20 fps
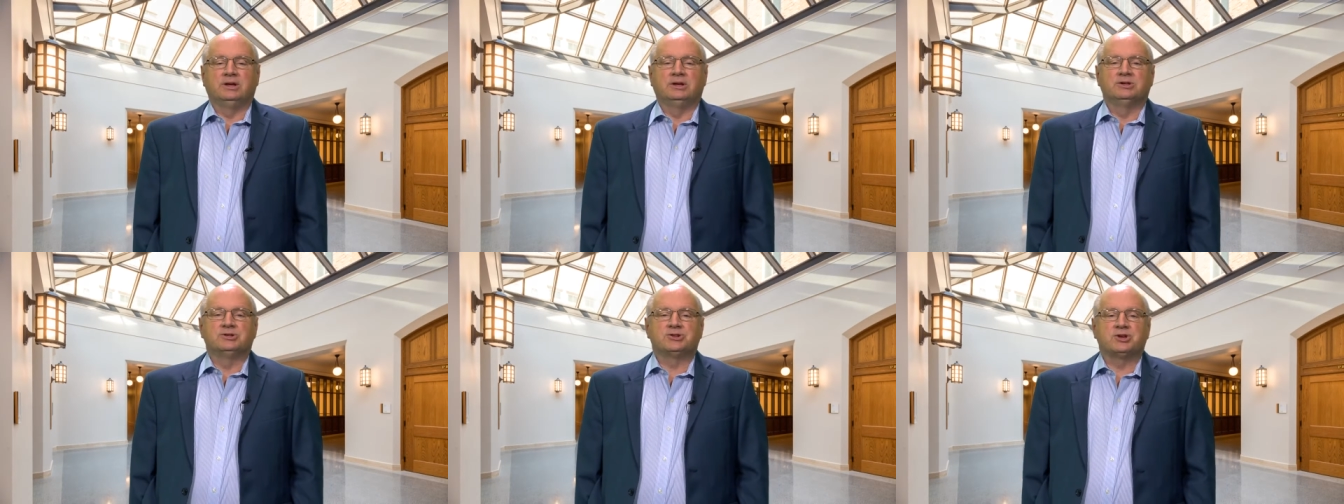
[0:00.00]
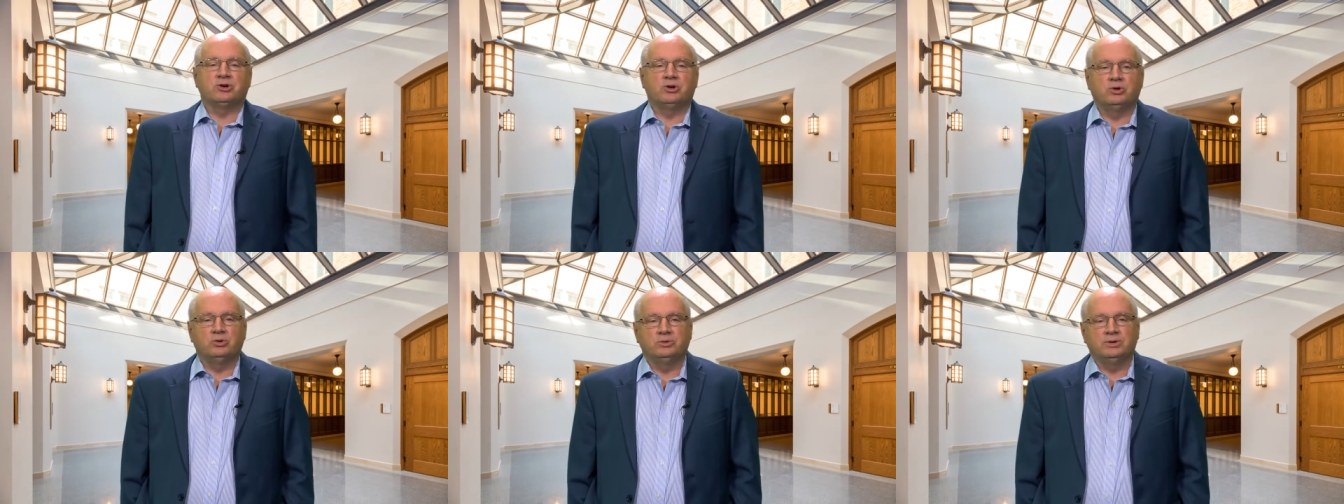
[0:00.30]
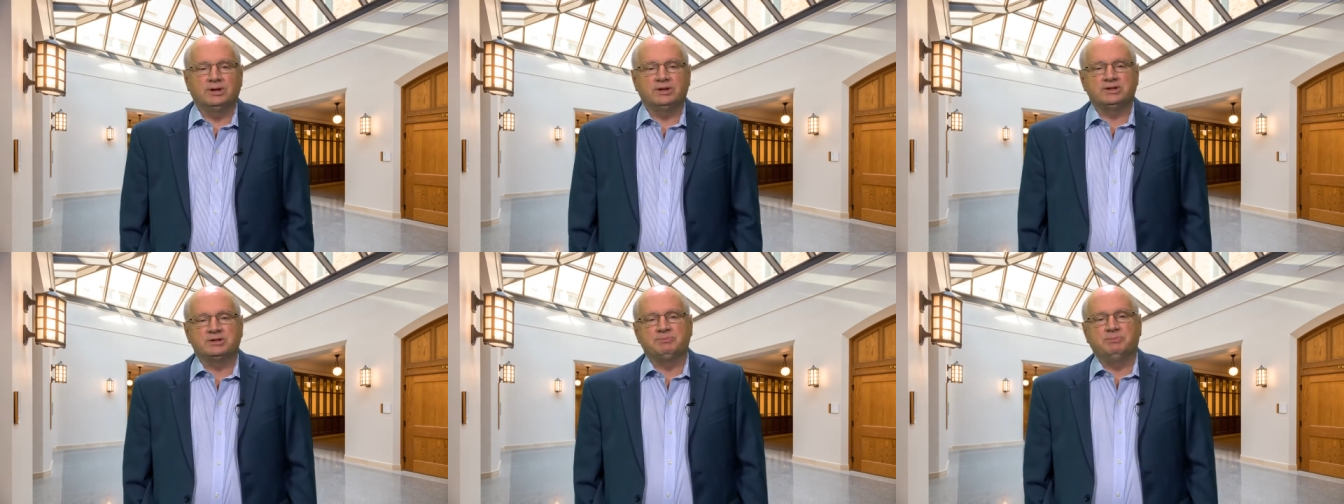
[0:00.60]
So
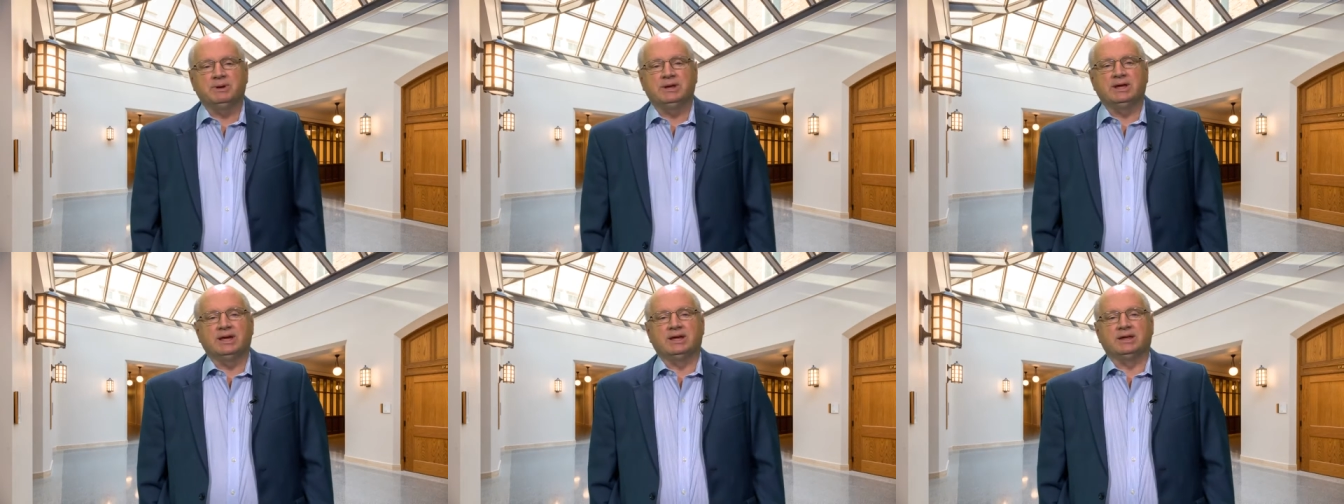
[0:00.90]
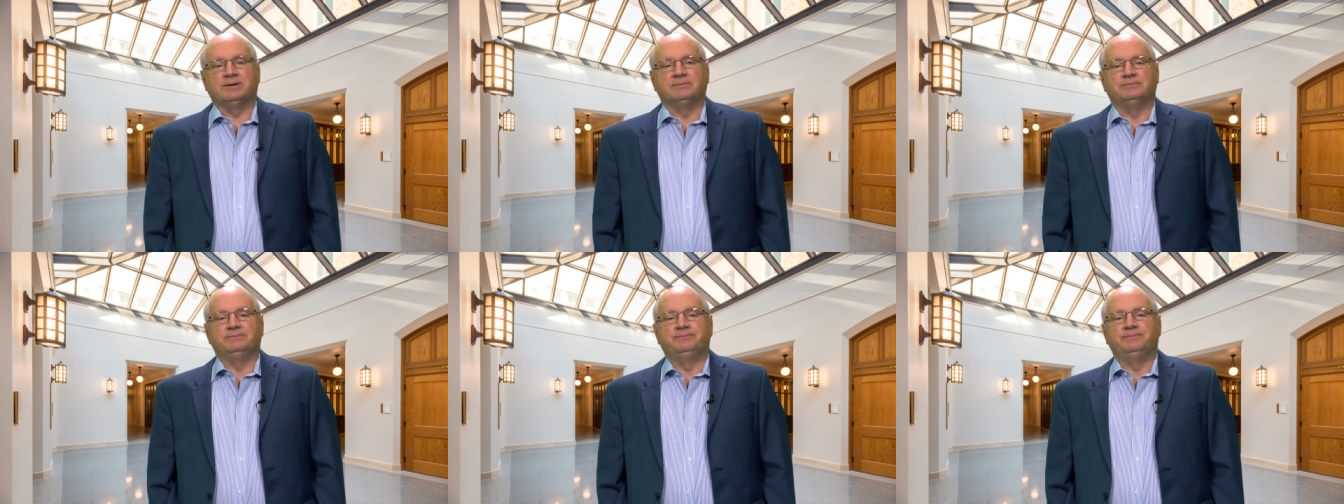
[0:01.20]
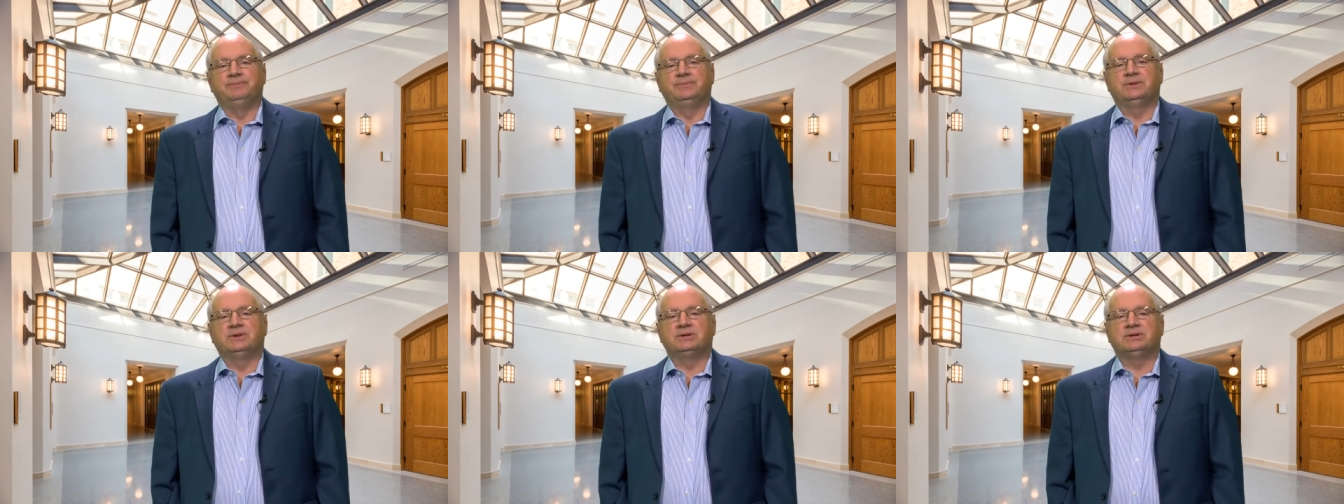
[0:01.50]
let us begin.
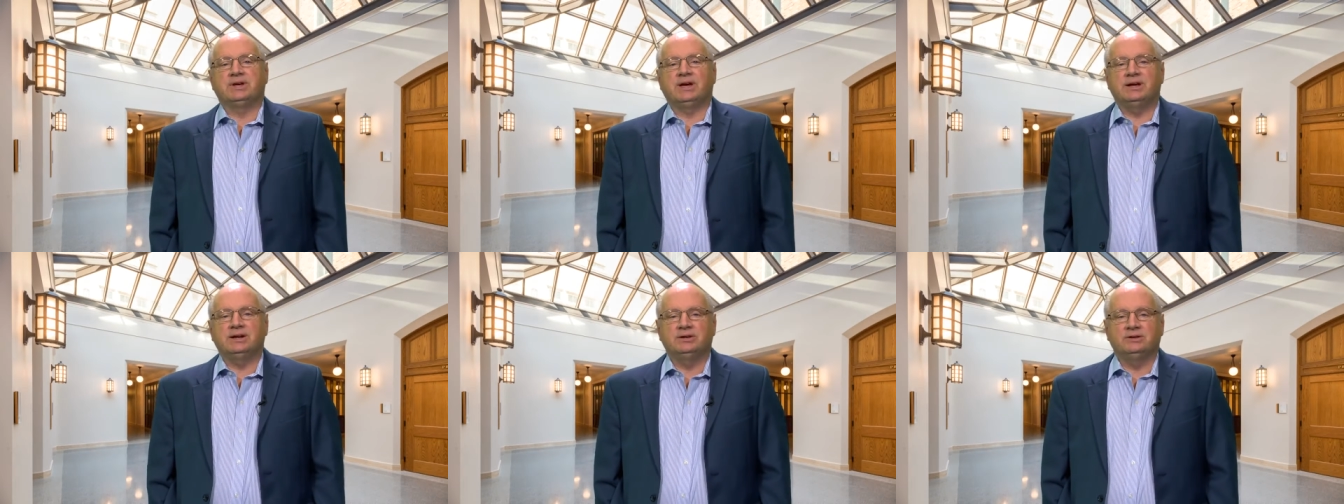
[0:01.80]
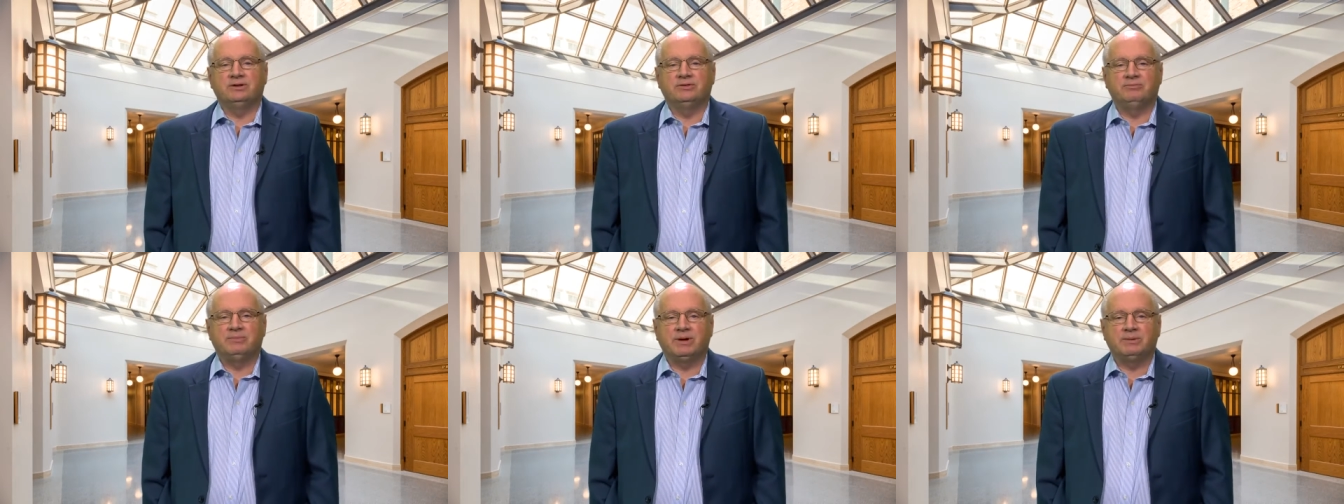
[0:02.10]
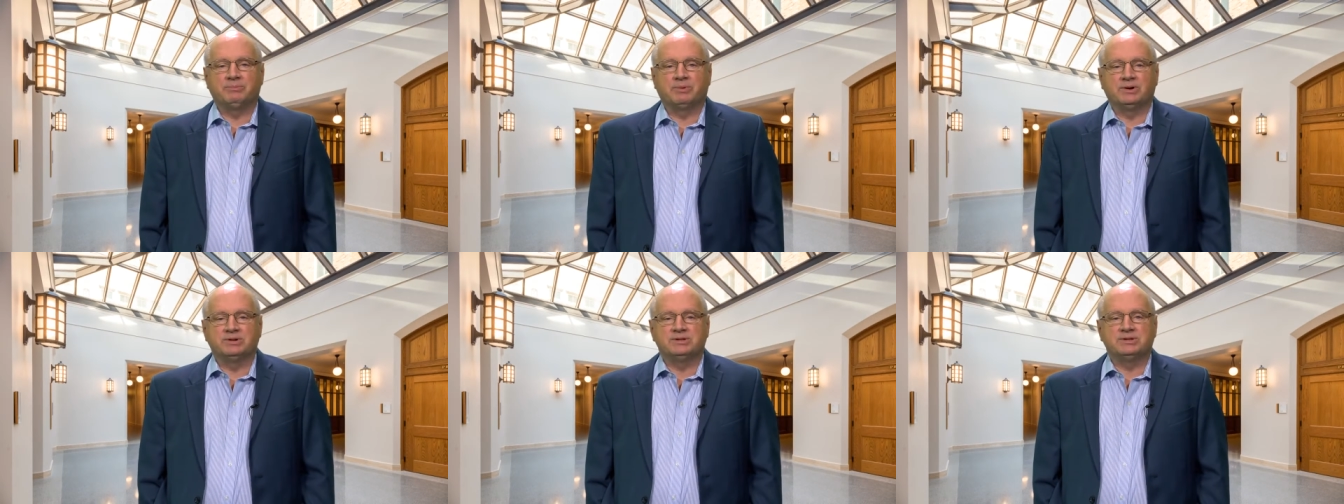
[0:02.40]
The title of my
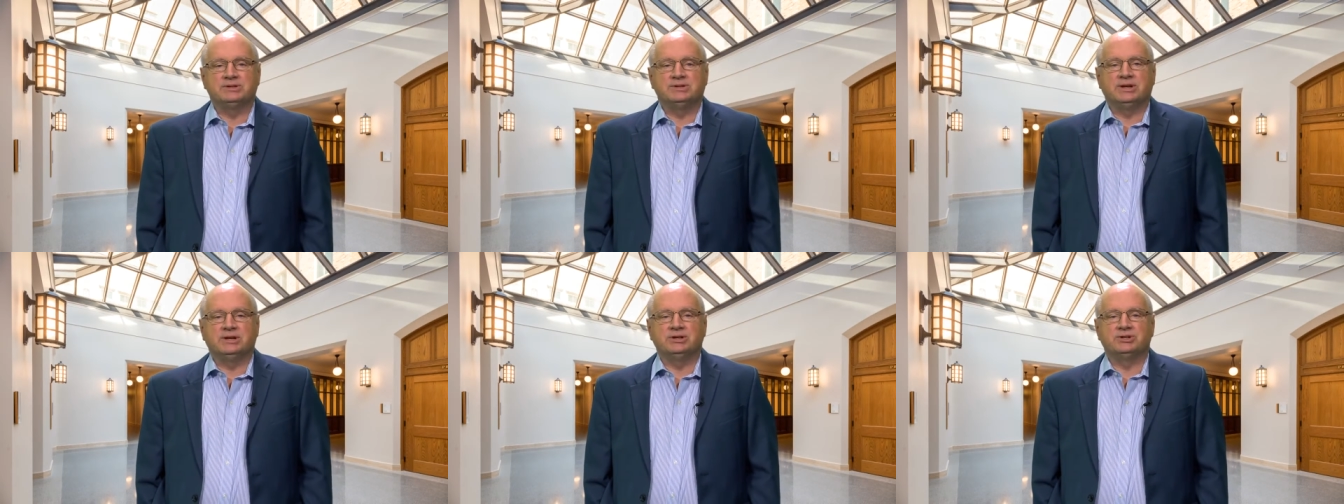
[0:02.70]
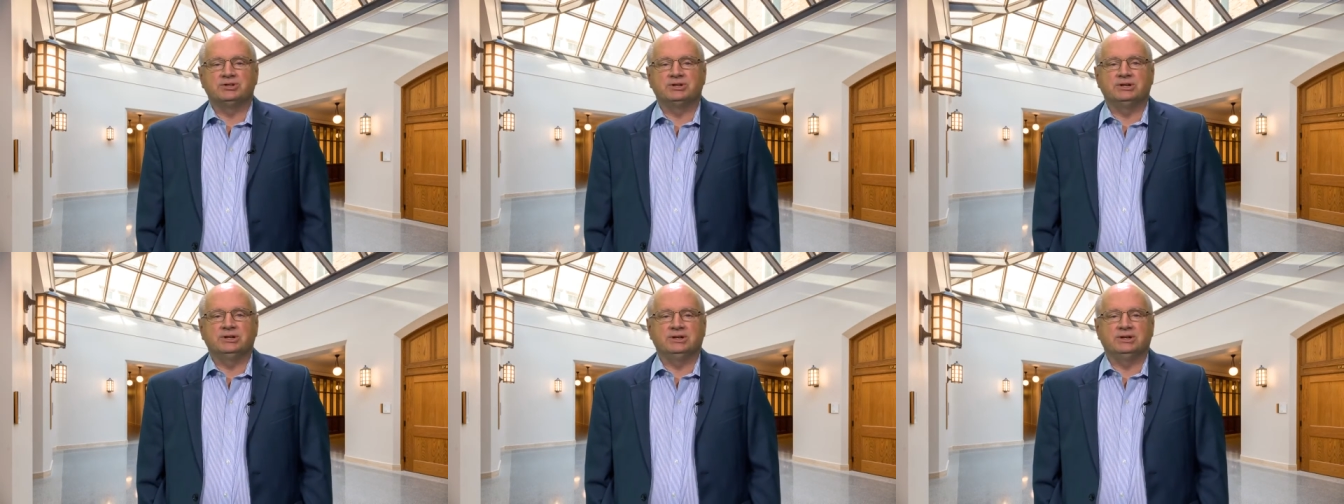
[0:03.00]
presentation